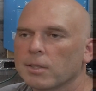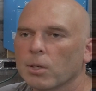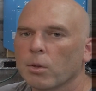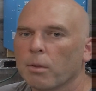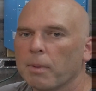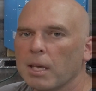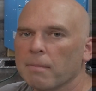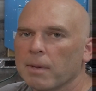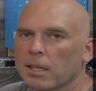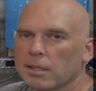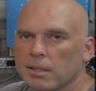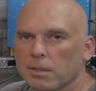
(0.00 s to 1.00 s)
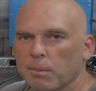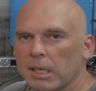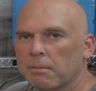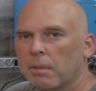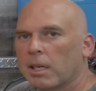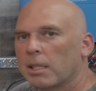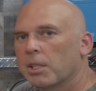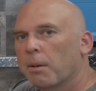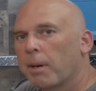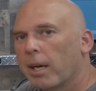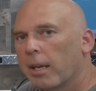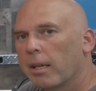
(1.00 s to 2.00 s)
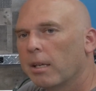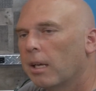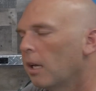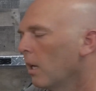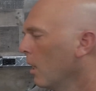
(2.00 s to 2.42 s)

So the BMS is made by Jiabaida.